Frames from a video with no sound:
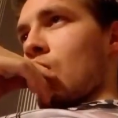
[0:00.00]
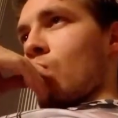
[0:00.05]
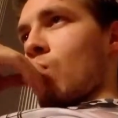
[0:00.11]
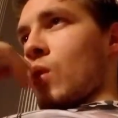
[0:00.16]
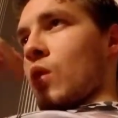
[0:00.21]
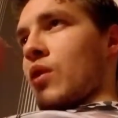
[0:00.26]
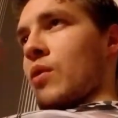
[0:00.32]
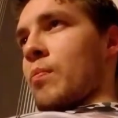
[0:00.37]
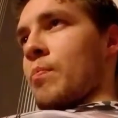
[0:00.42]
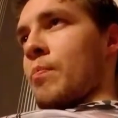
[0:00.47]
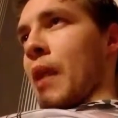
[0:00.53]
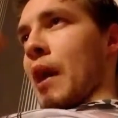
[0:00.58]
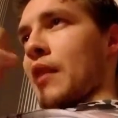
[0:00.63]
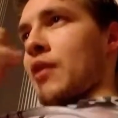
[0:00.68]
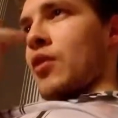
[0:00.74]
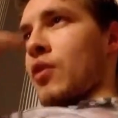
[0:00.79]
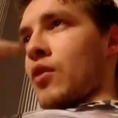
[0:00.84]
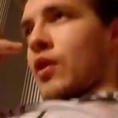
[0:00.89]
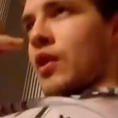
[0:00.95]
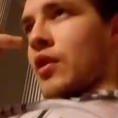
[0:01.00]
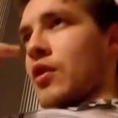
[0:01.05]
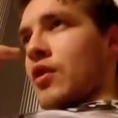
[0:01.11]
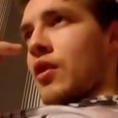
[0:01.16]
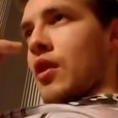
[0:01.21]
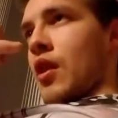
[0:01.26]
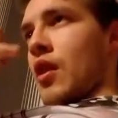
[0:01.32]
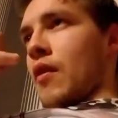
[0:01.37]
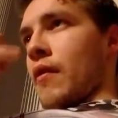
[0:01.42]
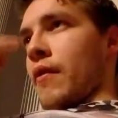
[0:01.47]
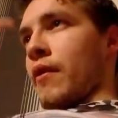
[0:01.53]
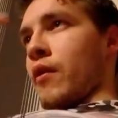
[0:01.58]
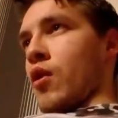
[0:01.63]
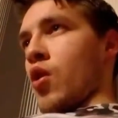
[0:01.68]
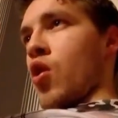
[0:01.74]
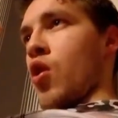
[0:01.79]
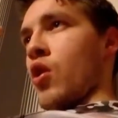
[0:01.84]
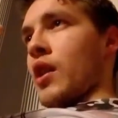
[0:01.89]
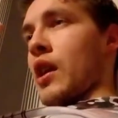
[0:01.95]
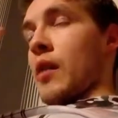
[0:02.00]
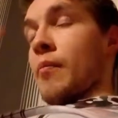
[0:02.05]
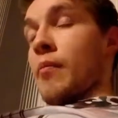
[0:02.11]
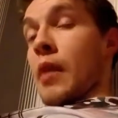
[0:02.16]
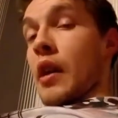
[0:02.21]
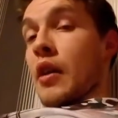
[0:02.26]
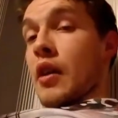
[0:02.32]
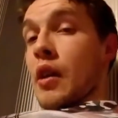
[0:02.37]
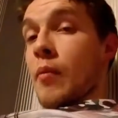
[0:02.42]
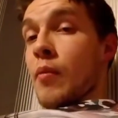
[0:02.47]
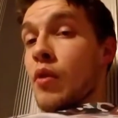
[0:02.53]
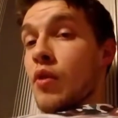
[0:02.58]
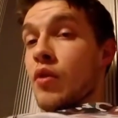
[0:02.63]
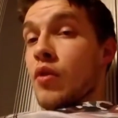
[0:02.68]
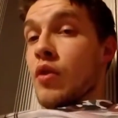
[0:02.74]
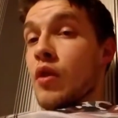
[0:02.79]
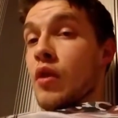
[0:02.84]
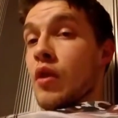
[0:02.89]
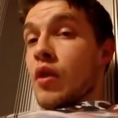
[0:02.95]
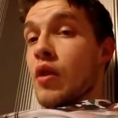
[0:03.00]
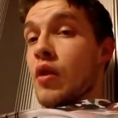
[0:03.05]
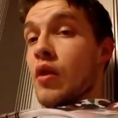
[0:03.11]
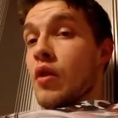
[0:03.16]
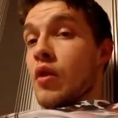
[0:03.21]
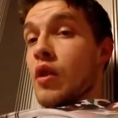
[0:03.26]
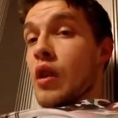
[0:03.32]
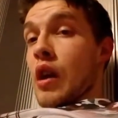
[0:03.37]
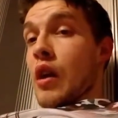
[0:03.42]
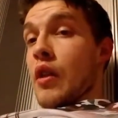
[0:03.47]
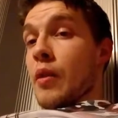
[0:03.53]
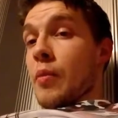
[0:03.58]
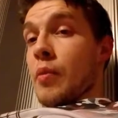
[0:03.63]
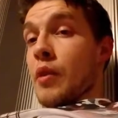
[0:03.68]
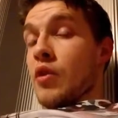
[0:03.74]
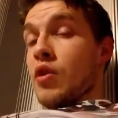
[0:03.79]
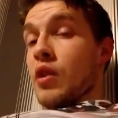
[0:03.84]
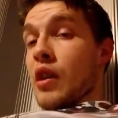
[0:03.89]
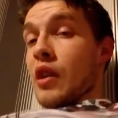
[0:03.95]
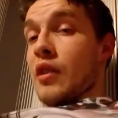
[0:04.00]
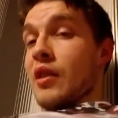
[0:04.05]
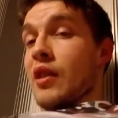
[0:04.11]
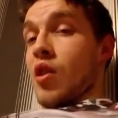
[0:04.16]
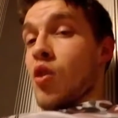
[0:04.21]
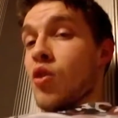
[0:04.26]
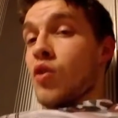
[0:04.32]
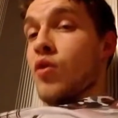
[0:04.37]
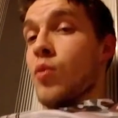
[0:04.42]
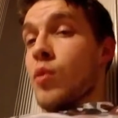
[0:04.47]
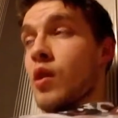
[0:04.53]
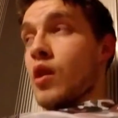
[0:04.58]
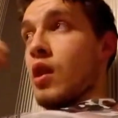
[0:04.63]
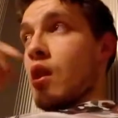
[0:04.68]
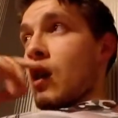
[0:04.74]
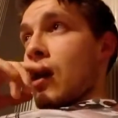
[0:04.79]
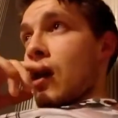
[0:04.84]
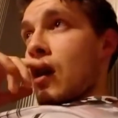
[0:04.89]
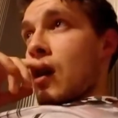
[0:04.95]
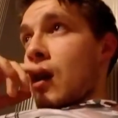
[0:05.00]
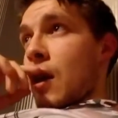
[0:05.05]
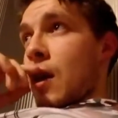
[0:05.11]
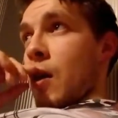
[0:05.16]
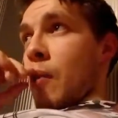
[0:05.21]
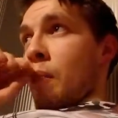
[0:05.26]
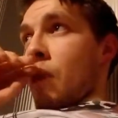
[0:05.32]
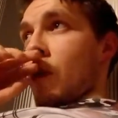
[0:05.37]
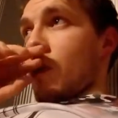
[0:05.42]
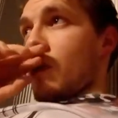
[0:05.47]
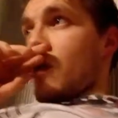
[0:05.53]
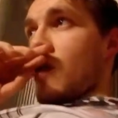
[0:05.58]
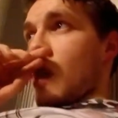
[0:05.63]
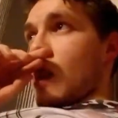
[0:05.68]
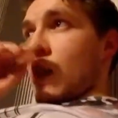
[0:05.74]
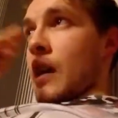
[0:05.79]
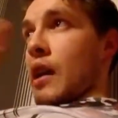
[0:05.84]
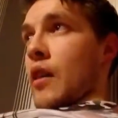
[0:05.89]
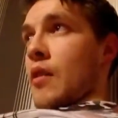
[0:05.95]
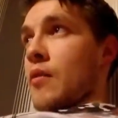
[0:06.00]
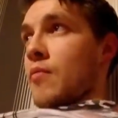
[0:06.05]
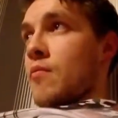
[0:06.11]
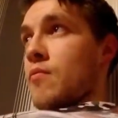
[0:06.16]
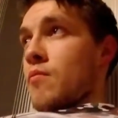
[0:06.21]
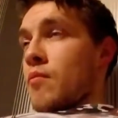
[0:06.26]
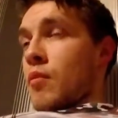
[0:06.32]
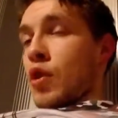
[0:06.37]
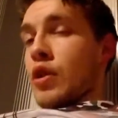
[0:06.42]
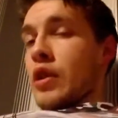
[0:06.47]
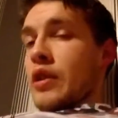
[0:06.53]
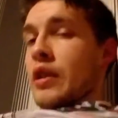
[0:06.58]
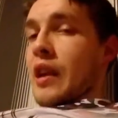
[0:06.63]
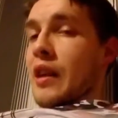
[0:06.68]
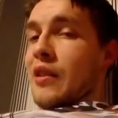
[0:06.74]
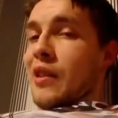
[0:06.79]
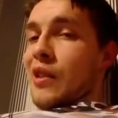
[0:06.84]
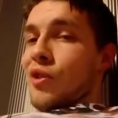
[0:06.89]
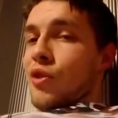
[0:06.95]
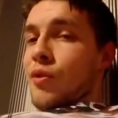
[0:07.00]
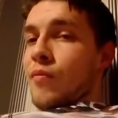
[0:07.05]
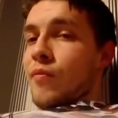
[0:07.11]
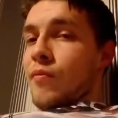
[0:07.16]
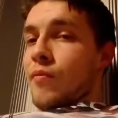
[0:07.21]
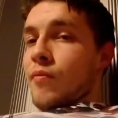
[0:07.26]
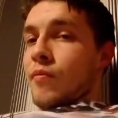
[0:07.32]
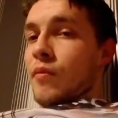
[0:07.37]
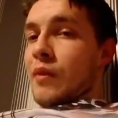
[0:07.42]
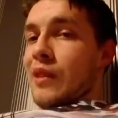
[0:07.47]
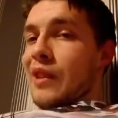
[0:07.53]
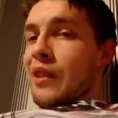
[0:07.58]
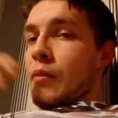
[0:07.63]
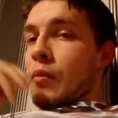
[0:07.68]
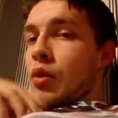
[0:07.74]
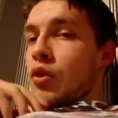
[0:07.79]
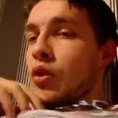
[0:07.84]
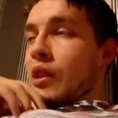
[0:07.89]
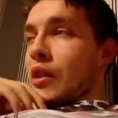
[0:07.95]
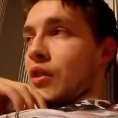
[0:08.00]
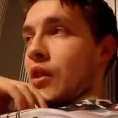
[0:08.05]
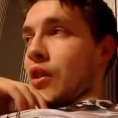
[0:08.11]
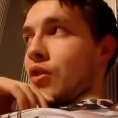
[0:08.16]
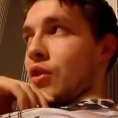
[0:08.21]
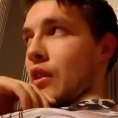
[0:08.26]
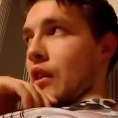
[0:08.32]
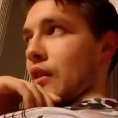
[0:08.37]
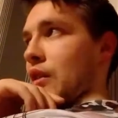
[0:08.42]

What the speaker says: works better on this. Vlogging might come onto that other page. So guys, get onto it. Because, again, monetization. Need monetization,